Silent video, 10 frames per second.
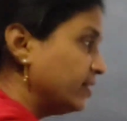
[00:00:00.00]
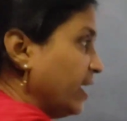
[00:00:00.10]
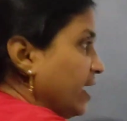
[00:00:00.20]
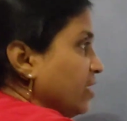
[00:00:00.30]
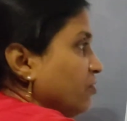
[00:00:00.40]
the
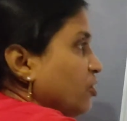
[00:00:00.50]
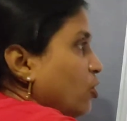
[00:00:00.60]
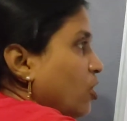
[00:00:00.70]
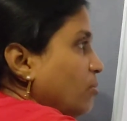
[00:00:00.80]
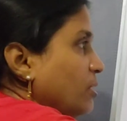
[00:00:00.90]

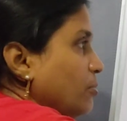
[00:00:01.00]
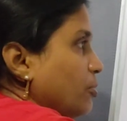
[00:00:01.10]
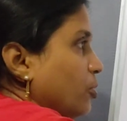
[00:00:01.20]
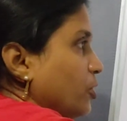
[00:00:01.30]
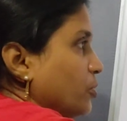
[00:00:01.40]
environment
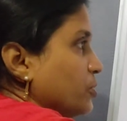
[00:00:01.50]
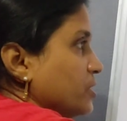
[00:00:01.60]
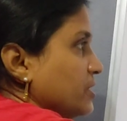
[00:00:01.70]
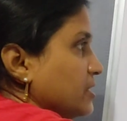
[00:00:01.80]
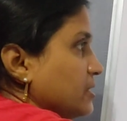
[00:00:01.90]

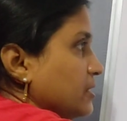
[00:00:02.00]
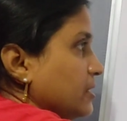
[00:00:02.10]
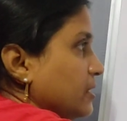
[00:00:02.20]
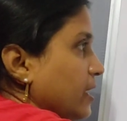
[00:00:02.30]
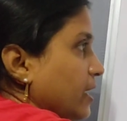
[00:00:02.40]
produces.
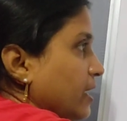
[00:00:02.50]
The